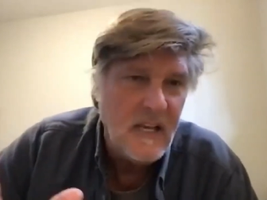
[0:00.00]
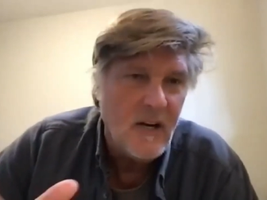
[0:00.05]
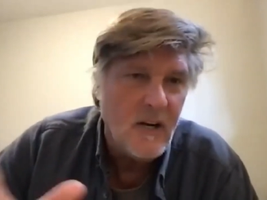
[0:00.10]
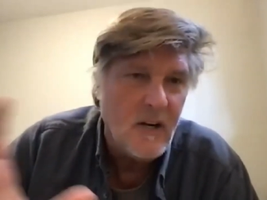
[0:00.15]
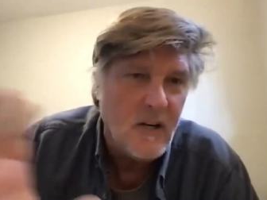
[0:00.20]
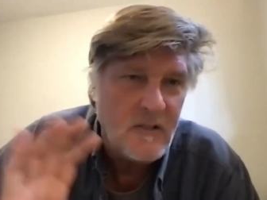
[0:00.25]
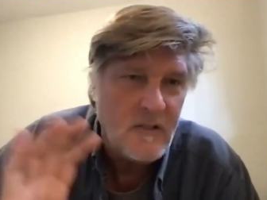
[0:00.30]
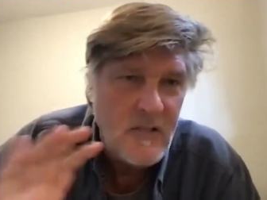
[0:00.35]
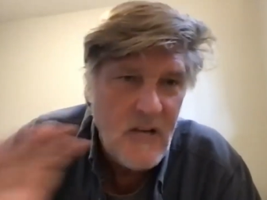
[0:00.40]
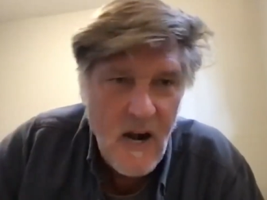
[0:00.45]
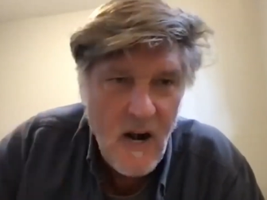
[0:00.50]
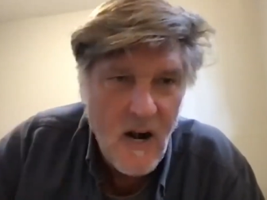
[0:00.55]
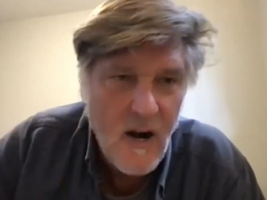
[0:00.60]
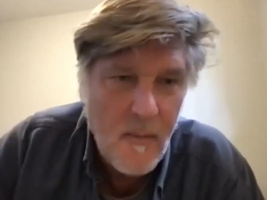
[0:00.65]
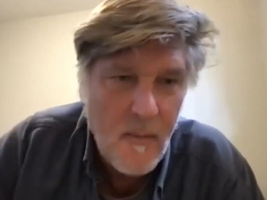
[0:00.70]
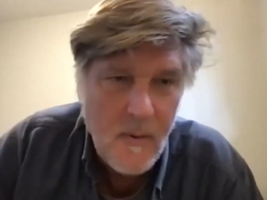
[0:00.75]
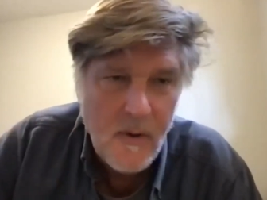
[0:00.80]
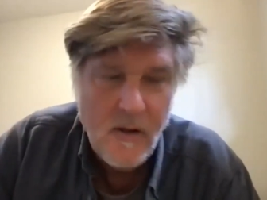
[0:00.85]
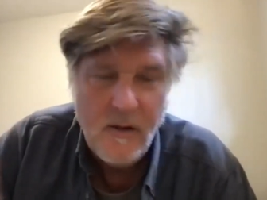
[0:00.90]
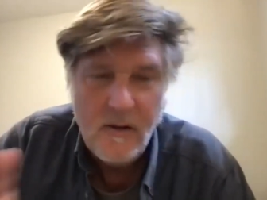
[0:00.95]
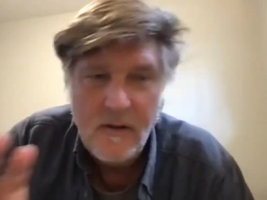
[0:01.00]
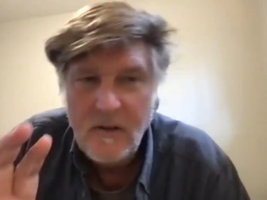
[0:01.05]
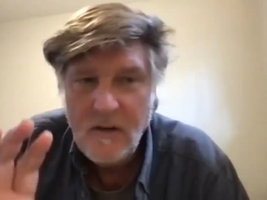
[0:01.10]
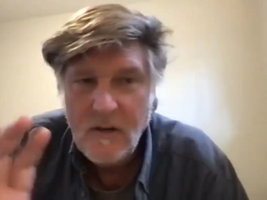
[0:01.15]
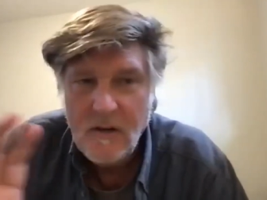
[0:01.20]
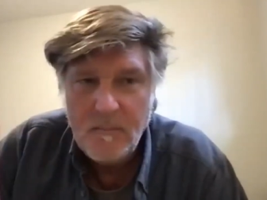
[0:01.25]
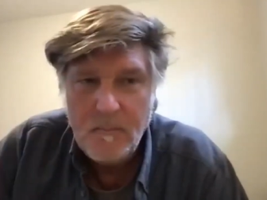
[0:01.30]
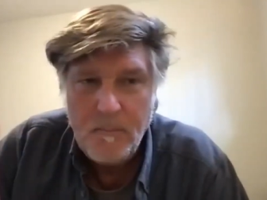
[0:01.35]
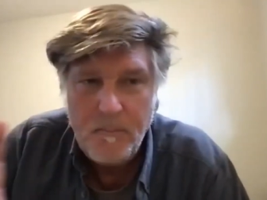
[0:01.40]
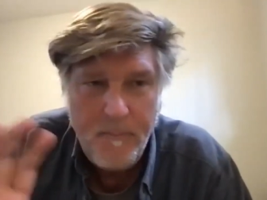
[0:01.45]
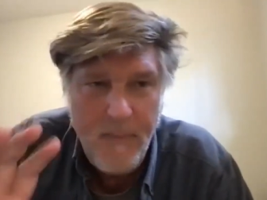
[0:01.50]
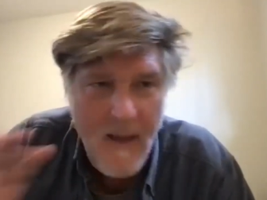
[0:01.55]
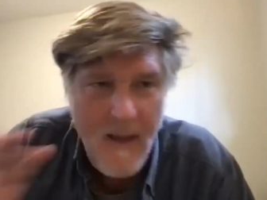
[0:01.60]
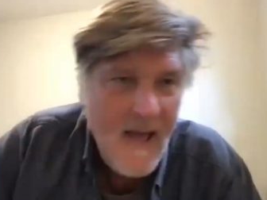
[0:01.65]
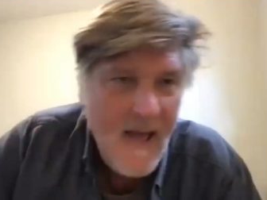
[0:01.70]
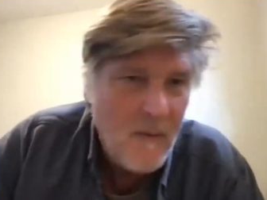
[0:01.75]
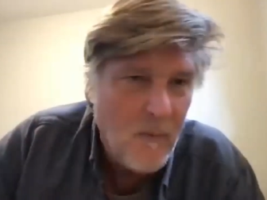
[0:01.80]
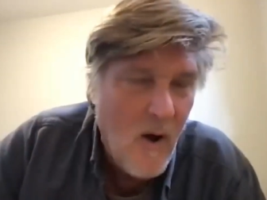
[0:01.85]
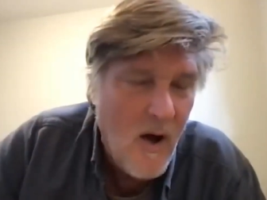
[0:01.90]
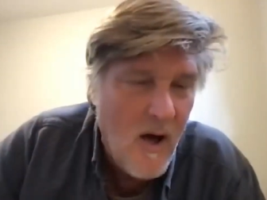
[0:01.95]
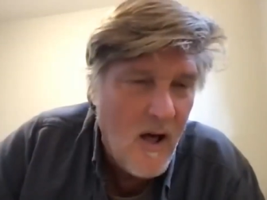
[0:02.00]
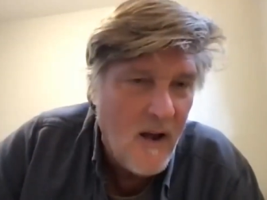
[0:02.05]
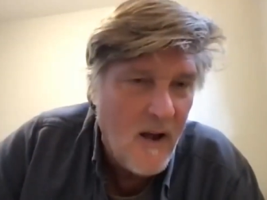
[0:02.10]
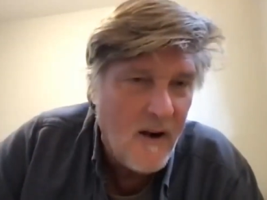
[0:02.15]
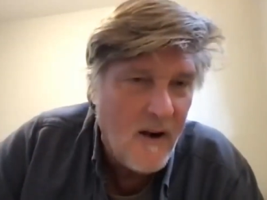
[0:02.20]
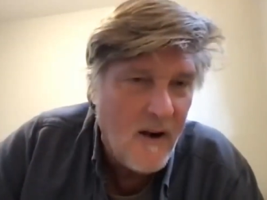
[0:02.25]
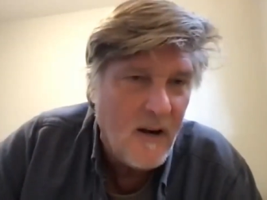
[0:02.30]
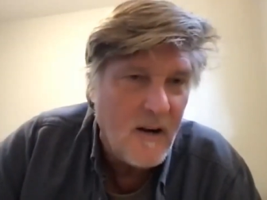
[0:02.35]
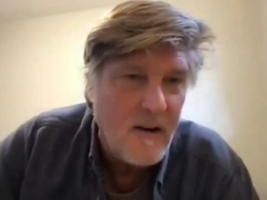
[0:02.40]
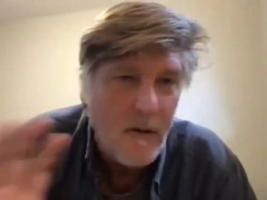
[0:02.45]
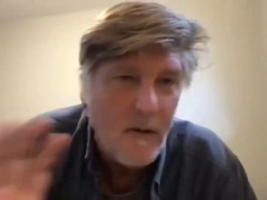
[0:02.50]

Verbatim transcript: You're terrible. You're bad water.